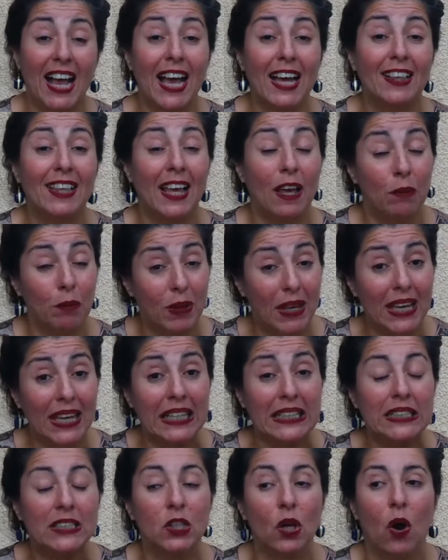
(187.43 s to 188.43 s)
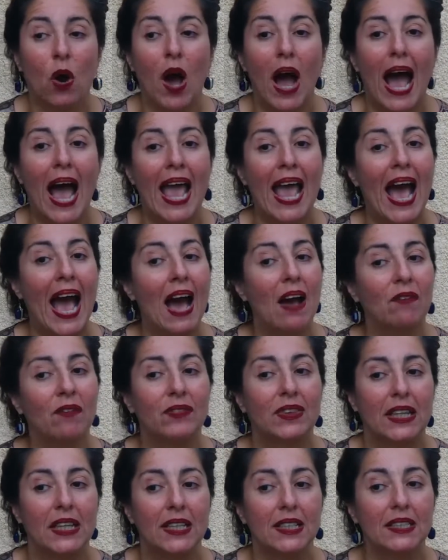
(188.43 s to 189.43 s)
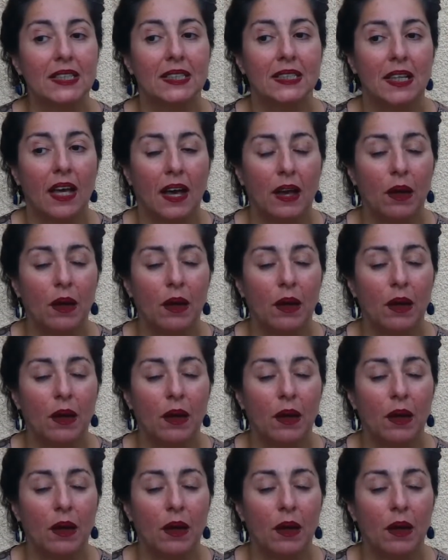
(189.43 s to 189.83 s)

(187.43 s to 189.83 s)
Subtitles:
academic, so I have this...